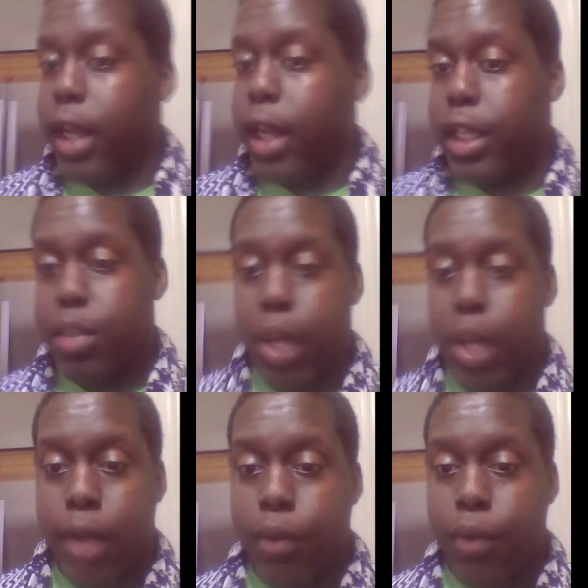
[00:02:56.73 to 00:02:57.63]
I need to
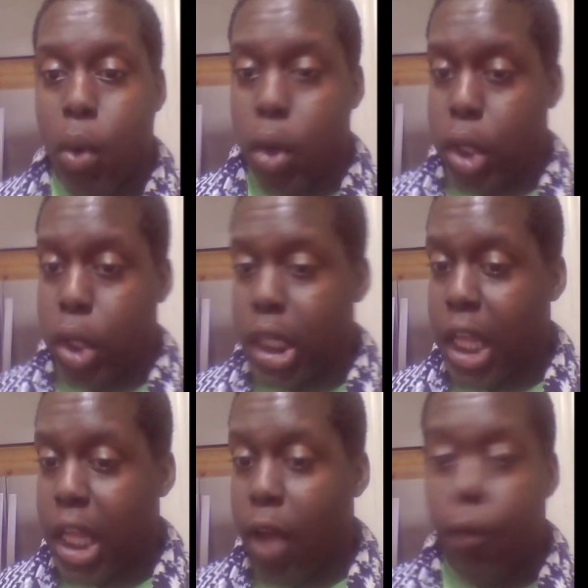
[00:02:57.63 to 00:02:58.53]
pay for
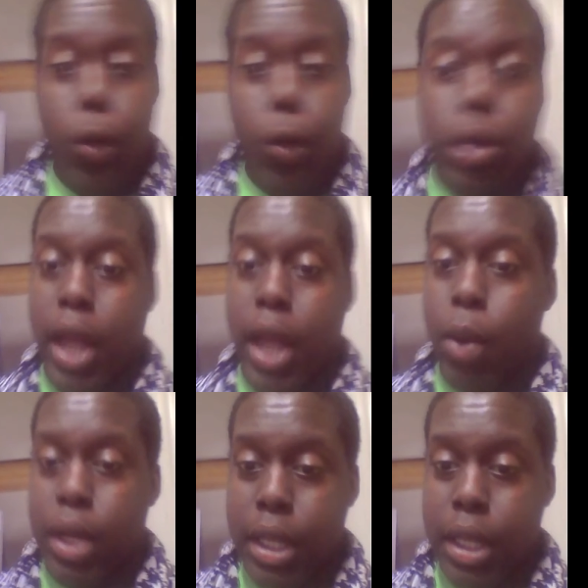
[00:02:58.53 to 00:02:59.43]
food that I
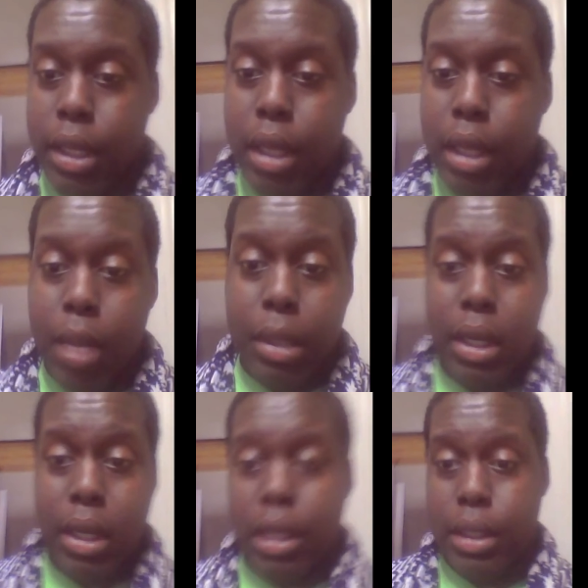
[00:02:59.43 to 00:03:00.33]
want to eat
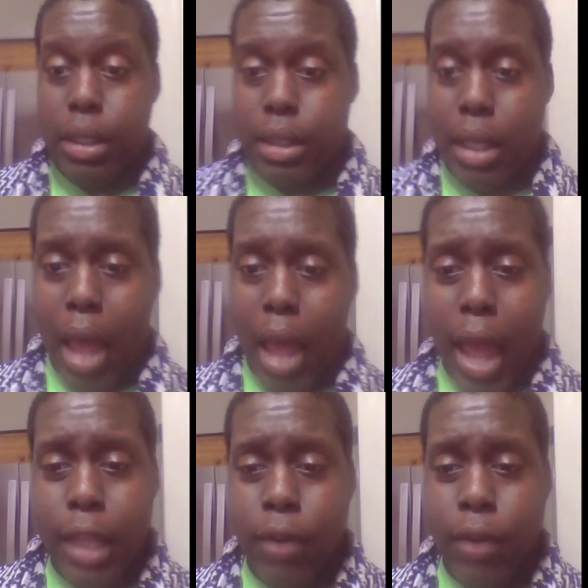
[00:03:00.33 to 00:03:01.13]
because I